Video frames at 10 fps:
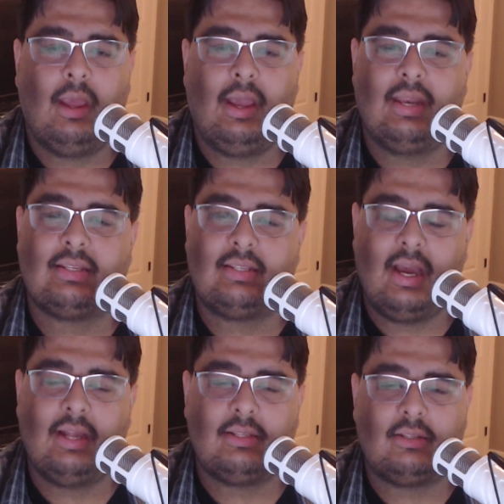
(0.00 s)
In a
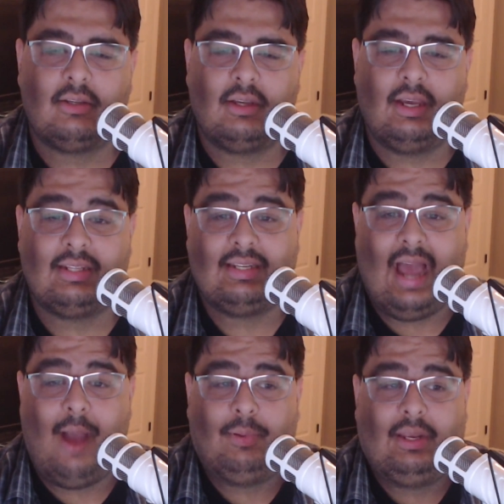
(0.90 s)
sense, it's an
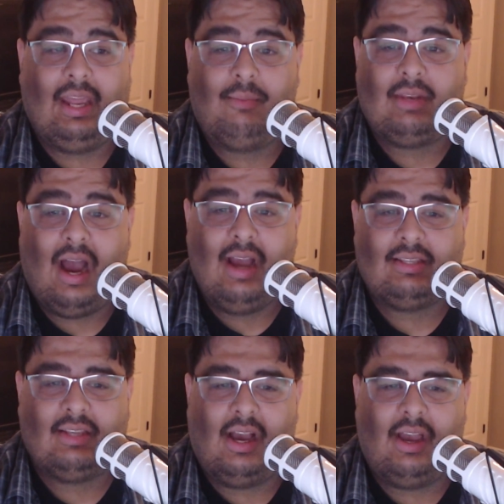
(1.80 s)
aptly named die
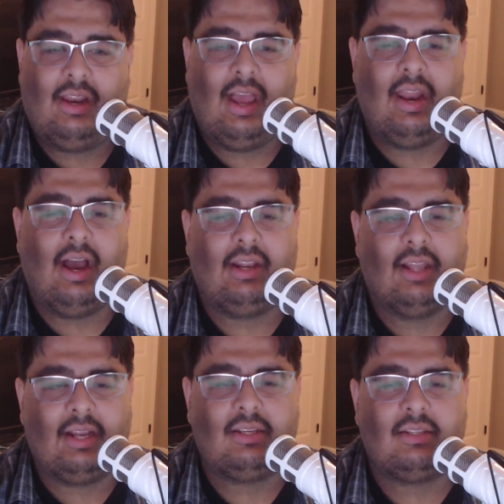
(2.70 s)
side, and I'd
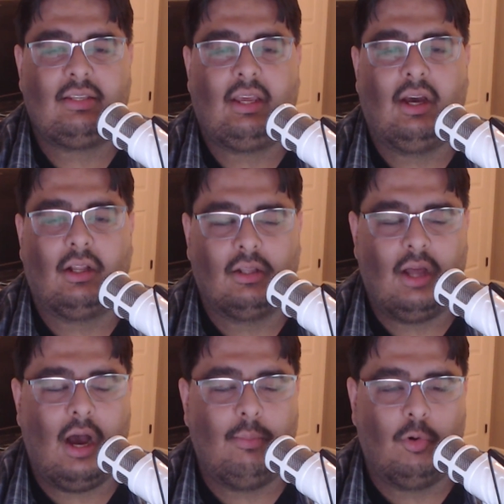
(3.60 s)
like to see a
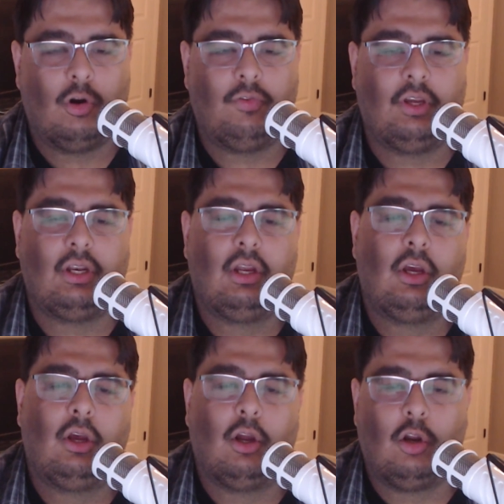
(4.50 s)
lot more of it
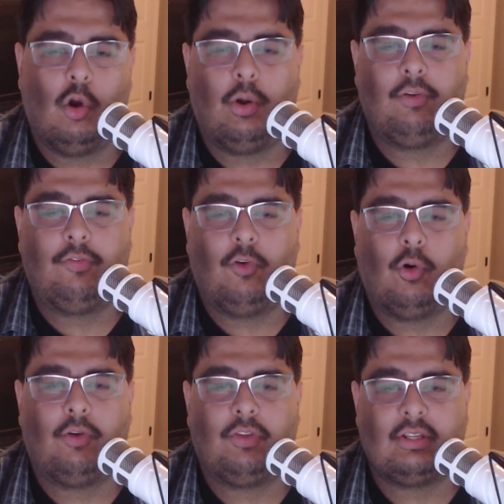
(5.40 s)
going
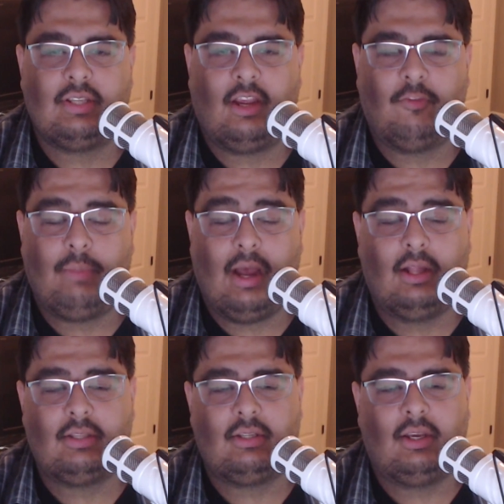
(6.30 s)
forward for the sake of
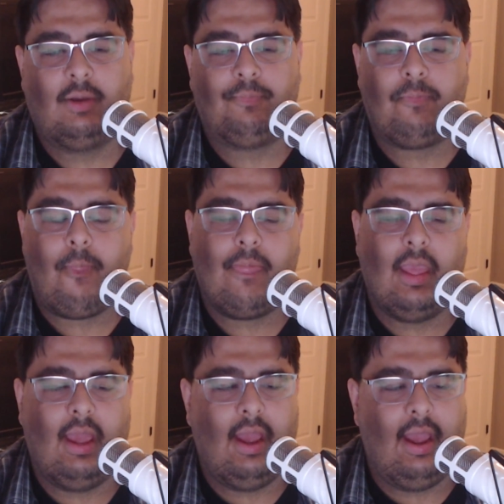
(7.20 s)
balance.
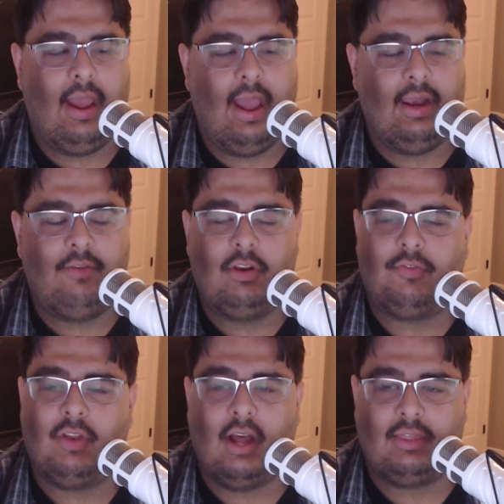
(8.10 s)
And even
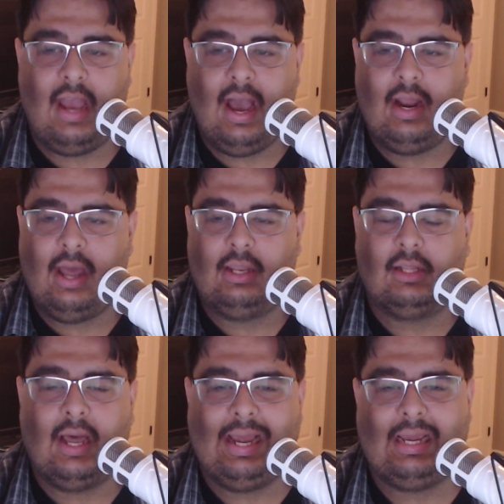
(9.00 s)
if not that, I'd
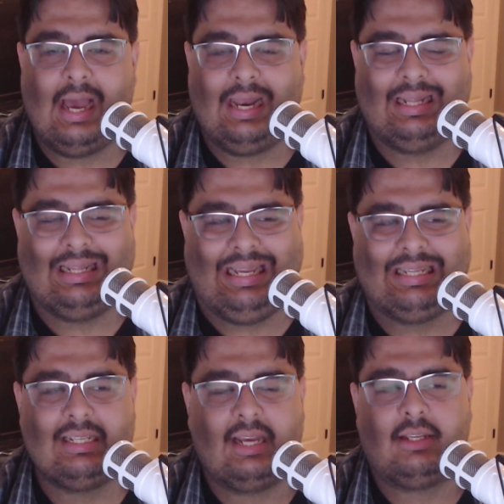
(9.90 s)
at
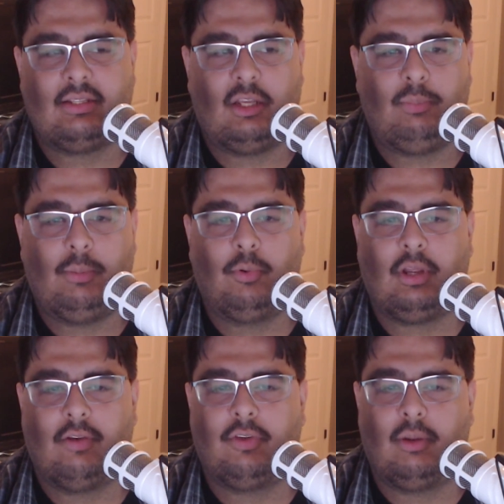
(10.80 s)
least like to see people
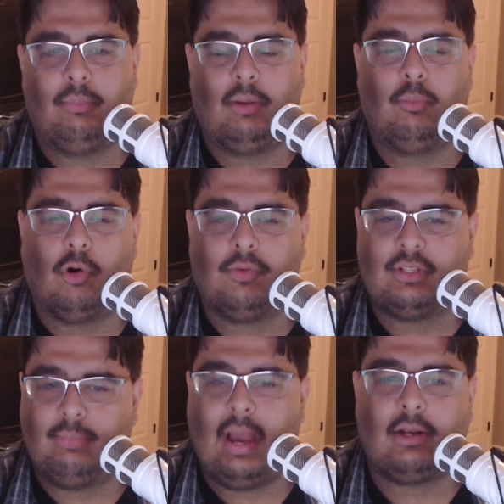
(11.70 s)
give it a bit more
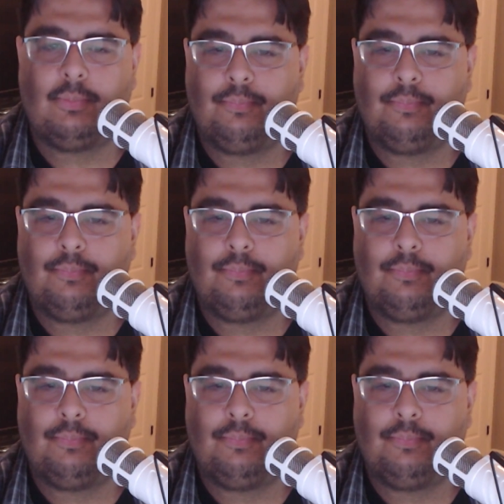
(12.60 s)
respect.